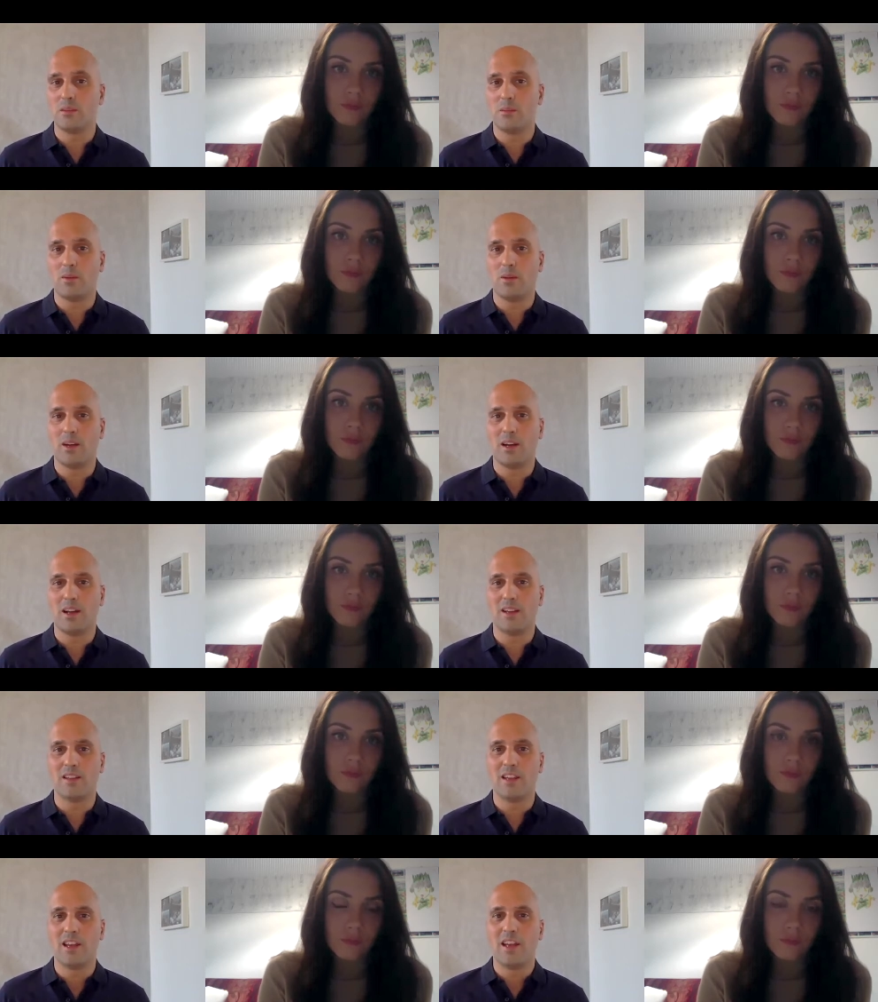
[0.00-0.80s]

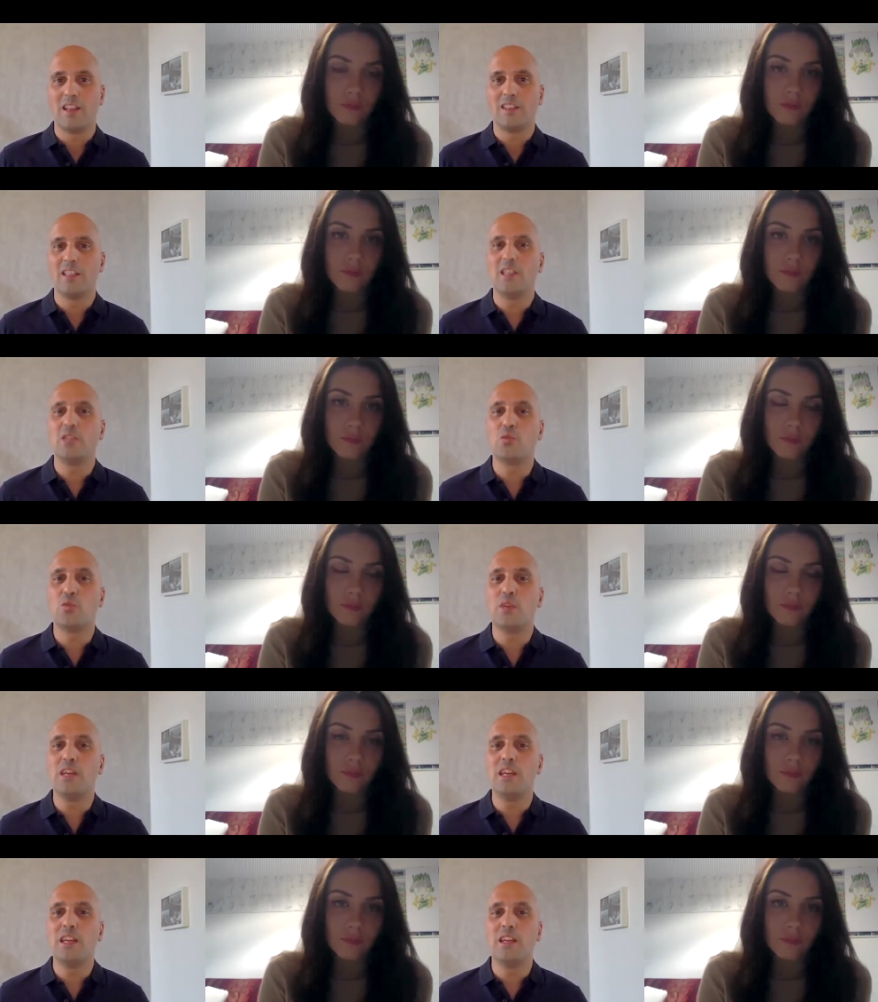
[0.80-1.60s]
Speaker 1: but since
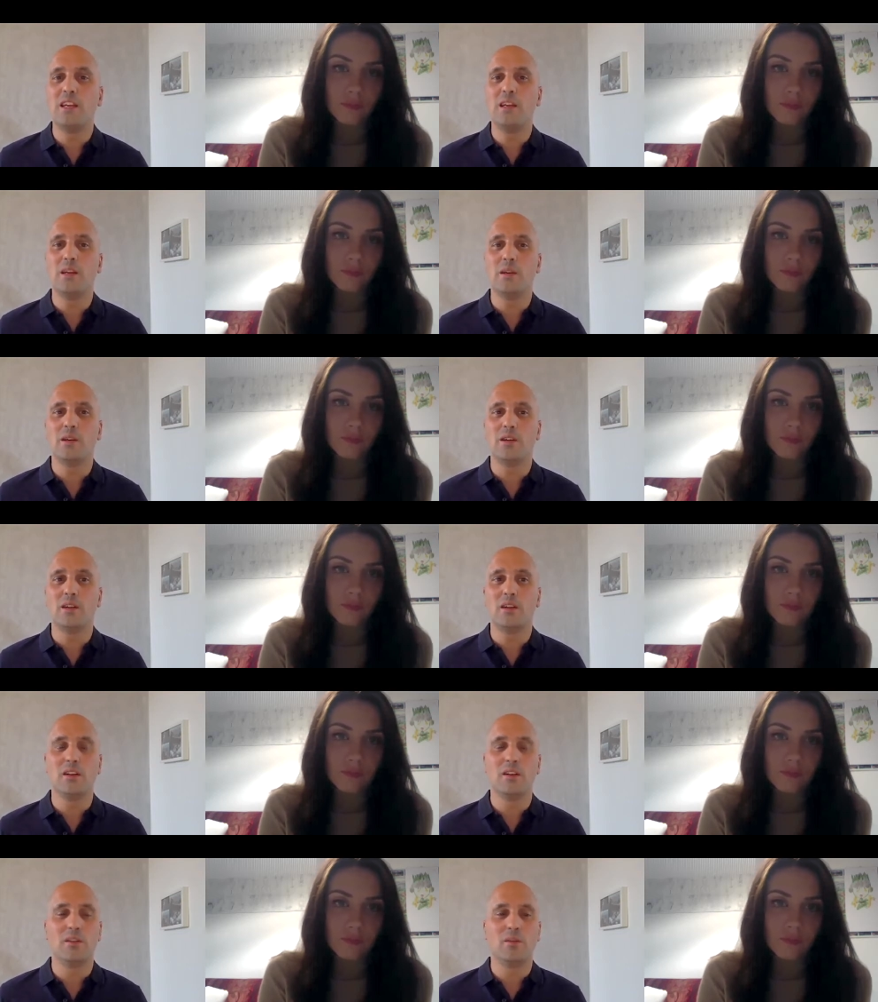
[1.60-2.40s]
we
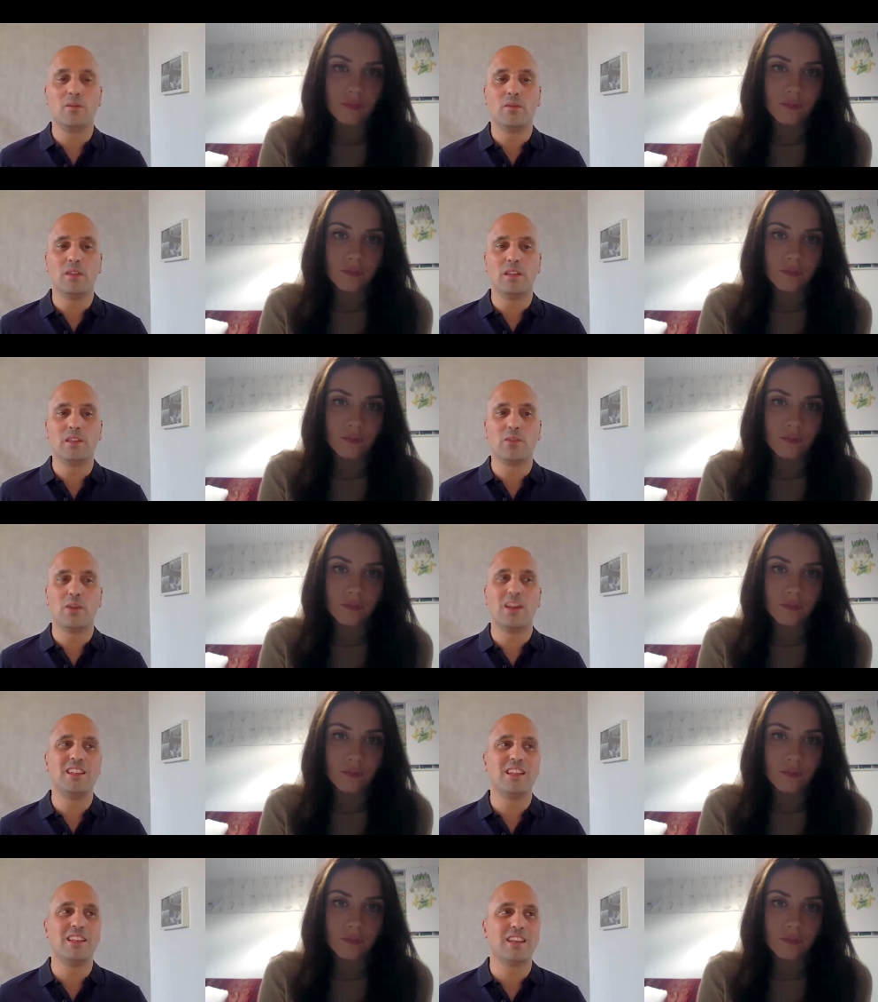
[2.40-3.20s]
um,
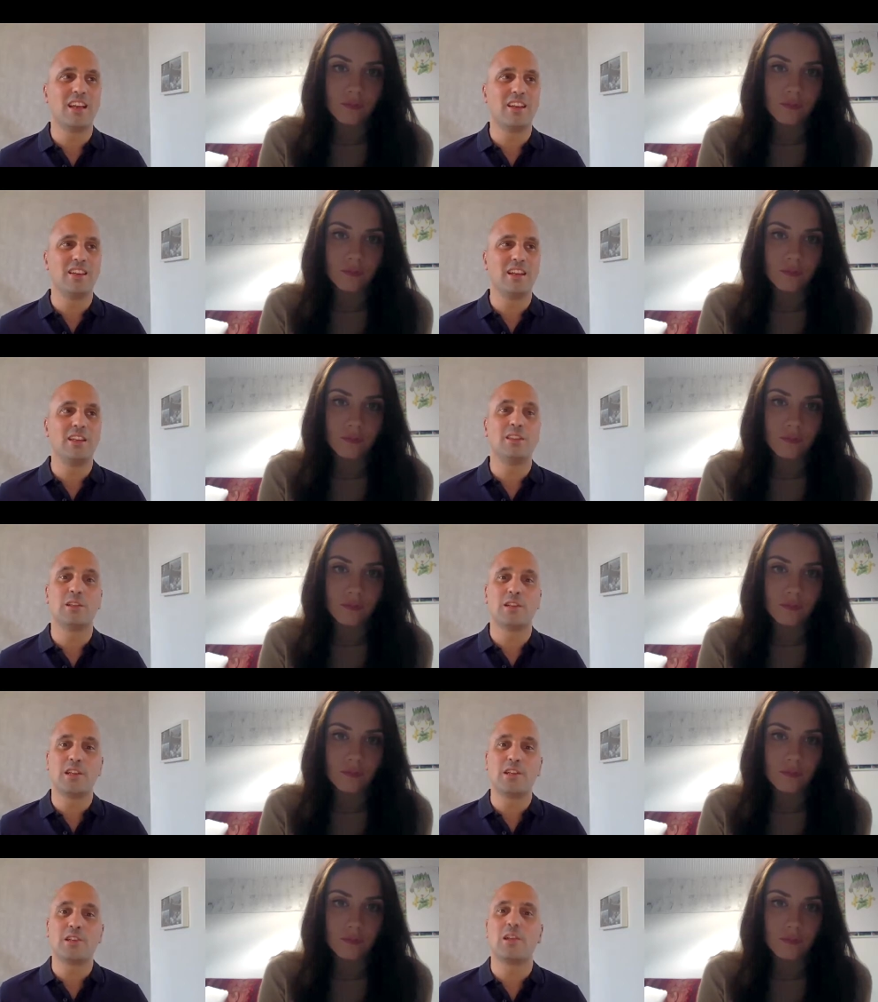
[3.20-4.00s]
Intuendi is an
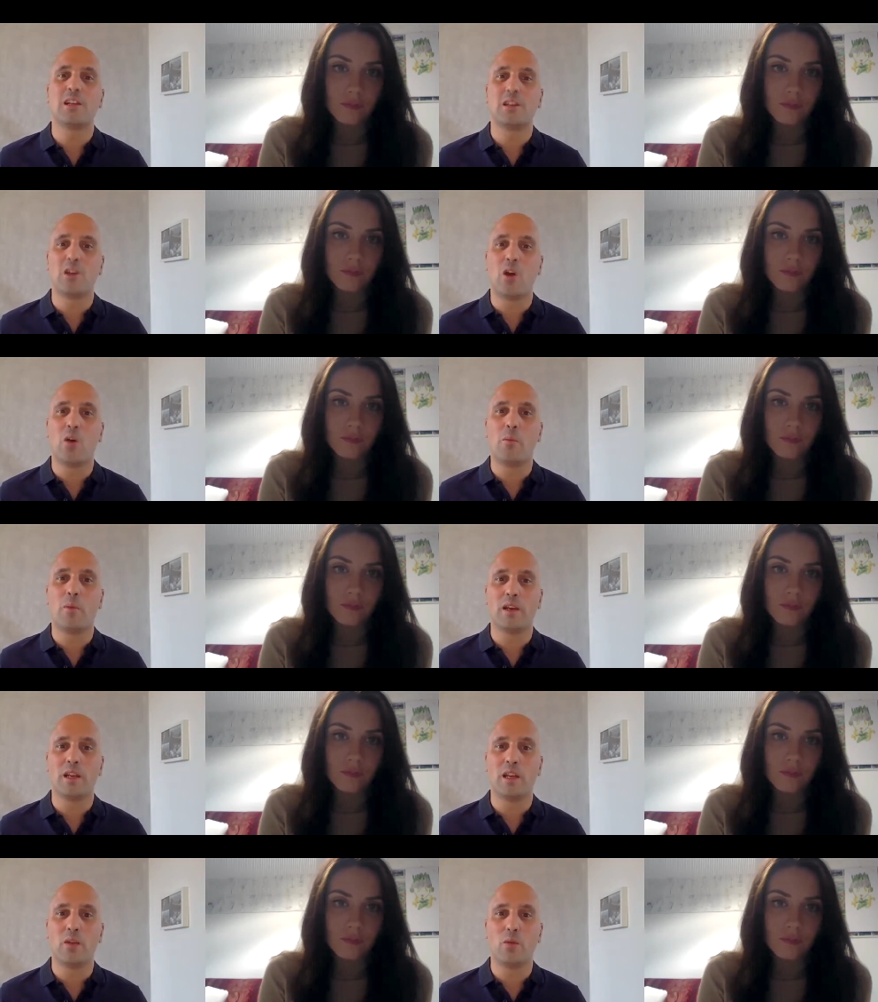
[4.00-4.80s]
international
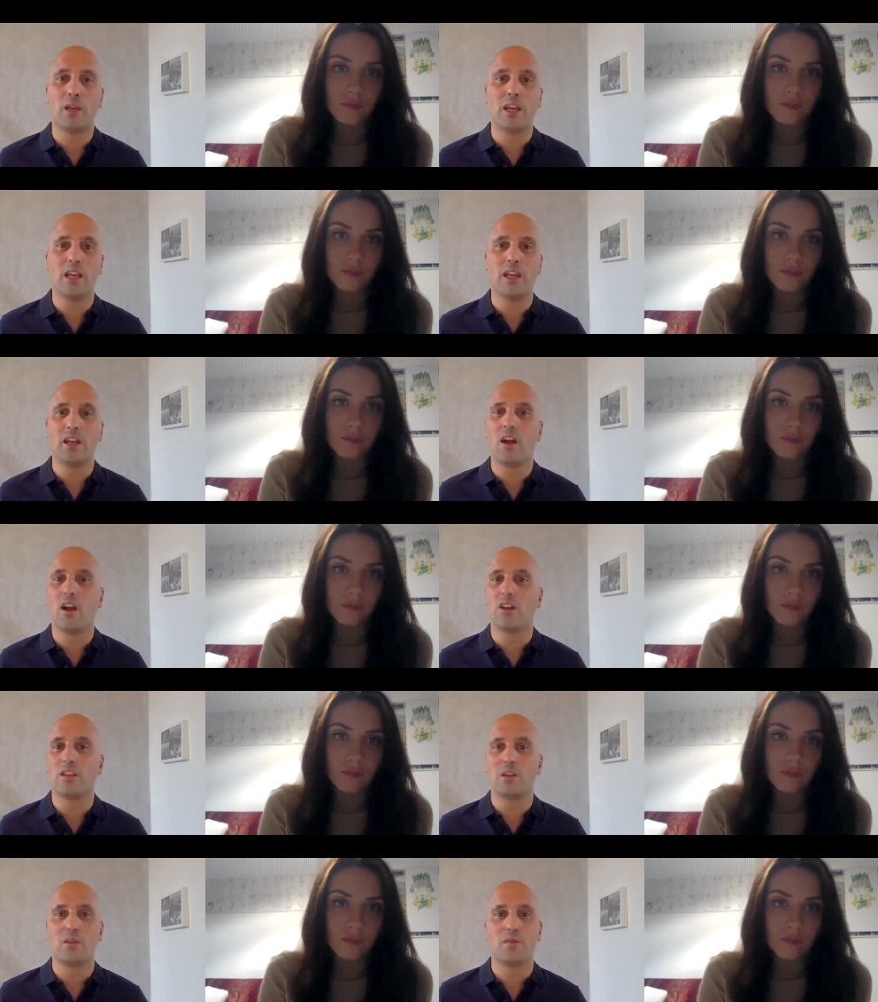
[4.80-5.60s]
company, we
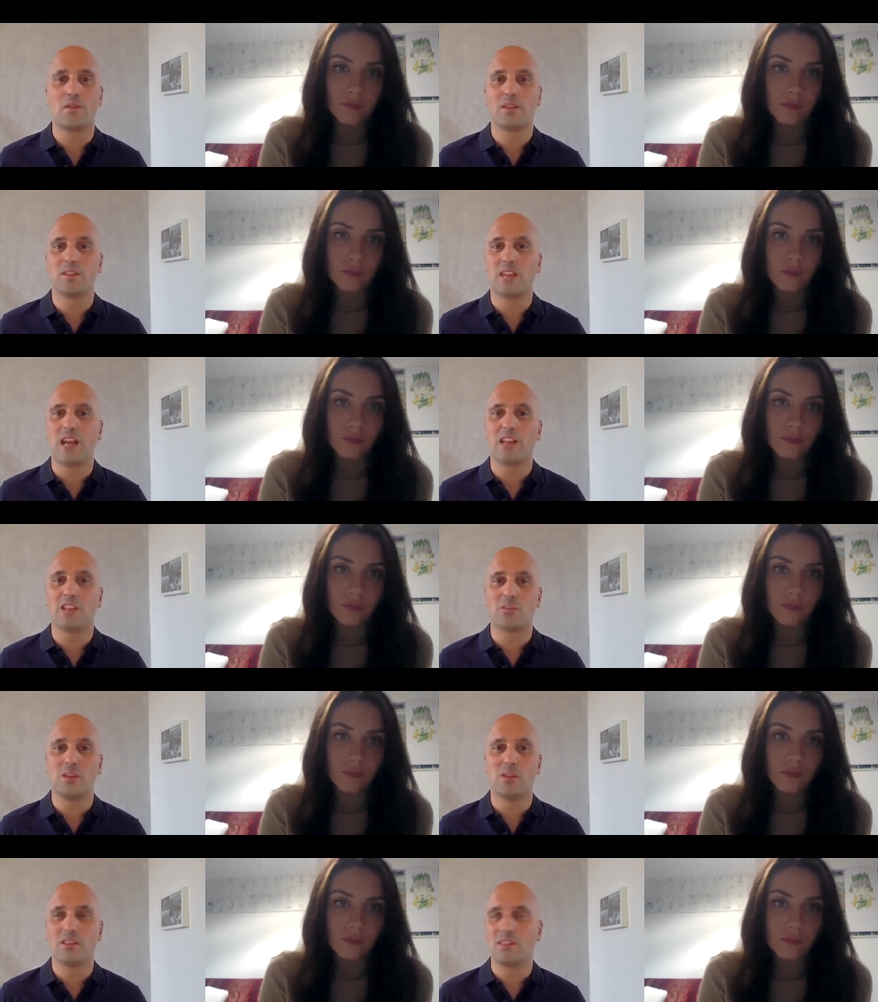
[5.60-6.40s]
got our first
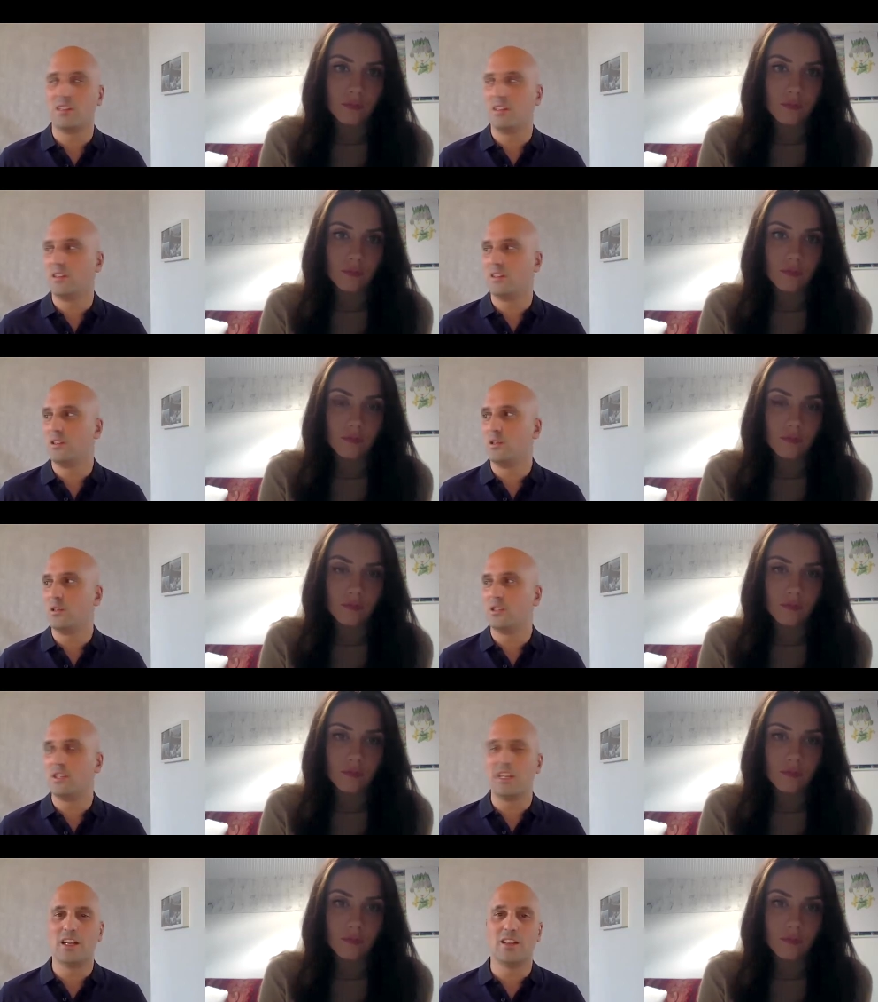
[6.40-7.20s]
customers in New
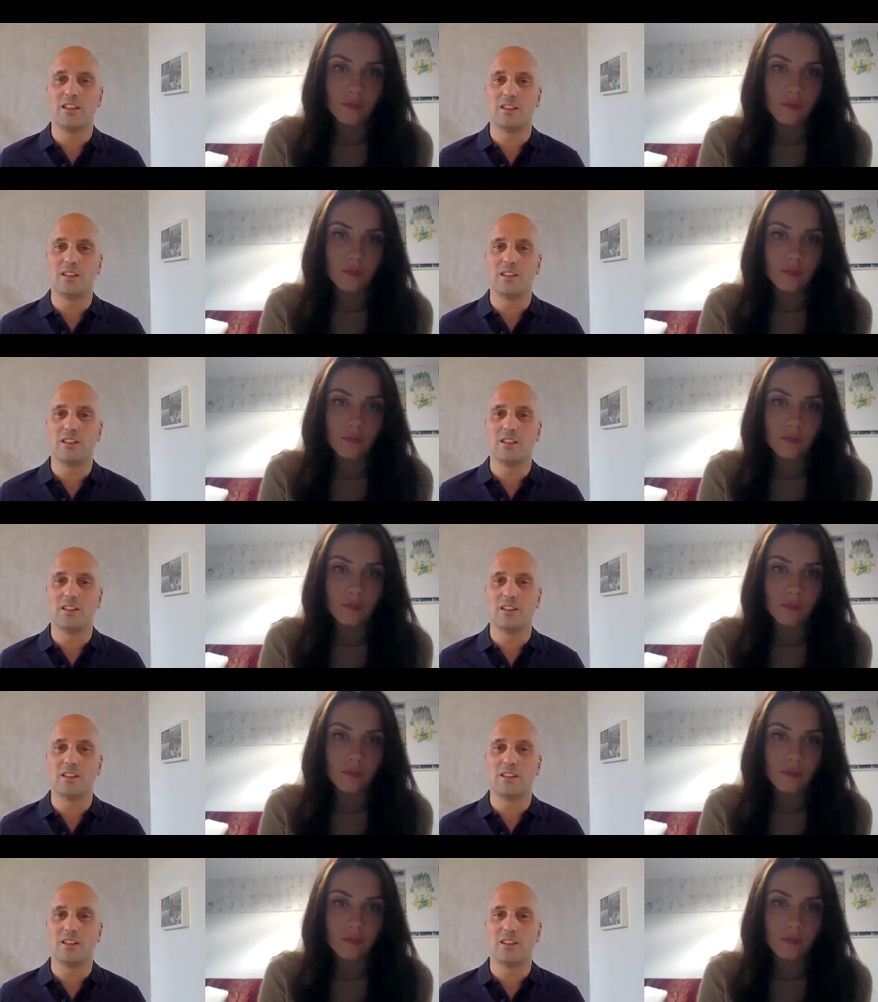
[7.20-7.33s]
Zealand,